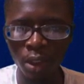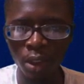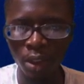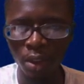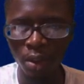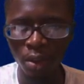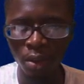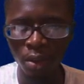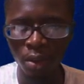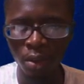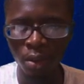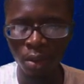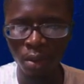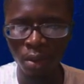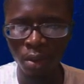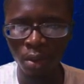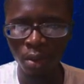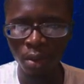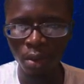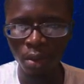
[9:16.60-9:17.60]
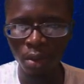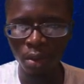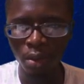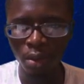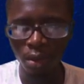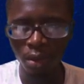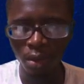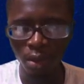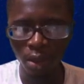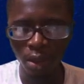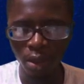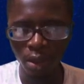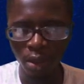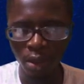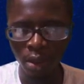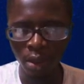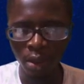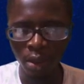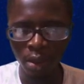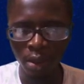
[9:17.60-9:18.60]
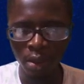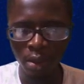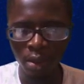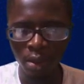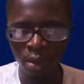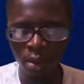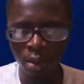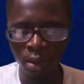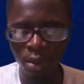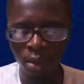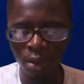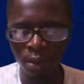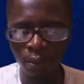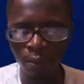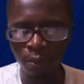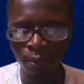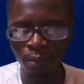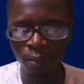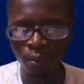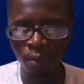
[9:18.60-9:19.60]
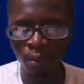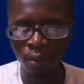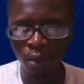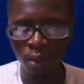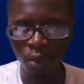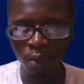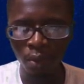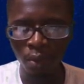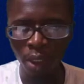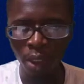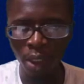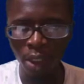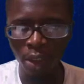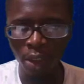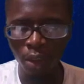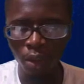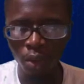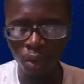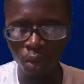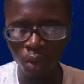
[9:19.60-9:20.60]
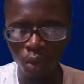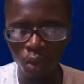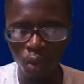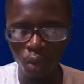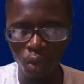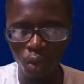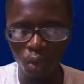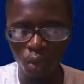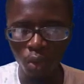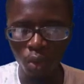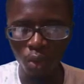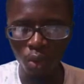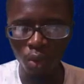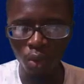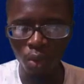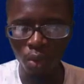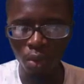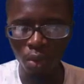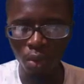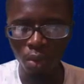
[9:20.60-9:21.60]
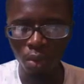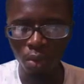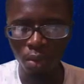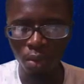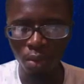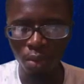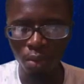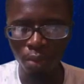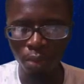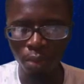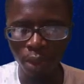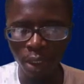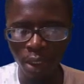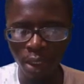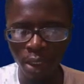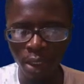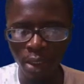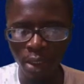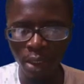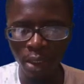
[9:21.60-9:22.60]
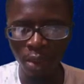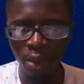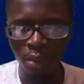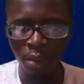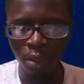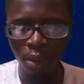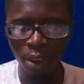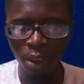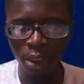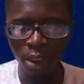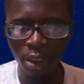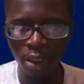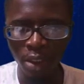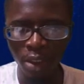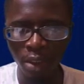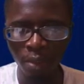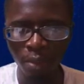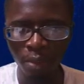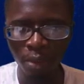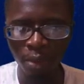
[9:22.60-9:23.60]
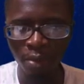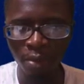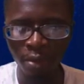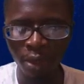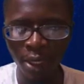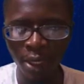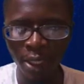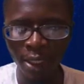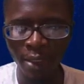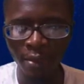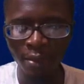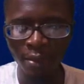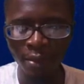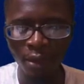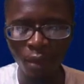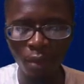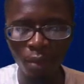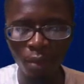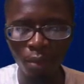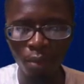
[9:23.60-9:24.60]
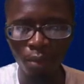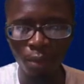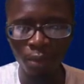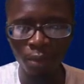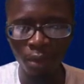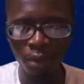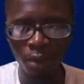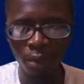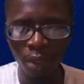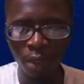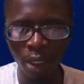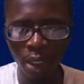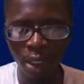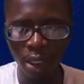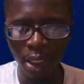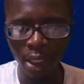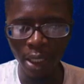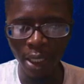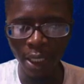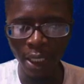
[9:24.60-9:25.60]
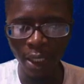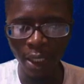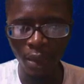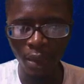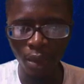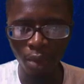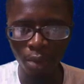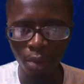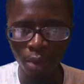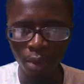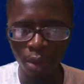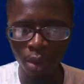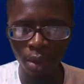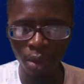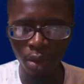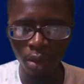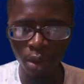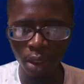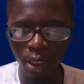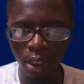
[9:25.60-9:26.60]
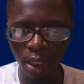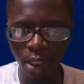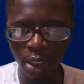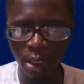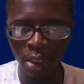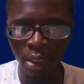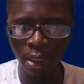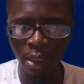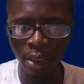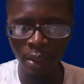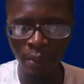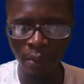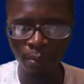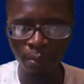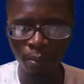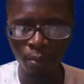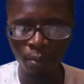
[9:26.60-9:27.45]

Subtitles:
question, as you can see, this is it. We need to break this down to its simplified form before we can carry out the operation easily.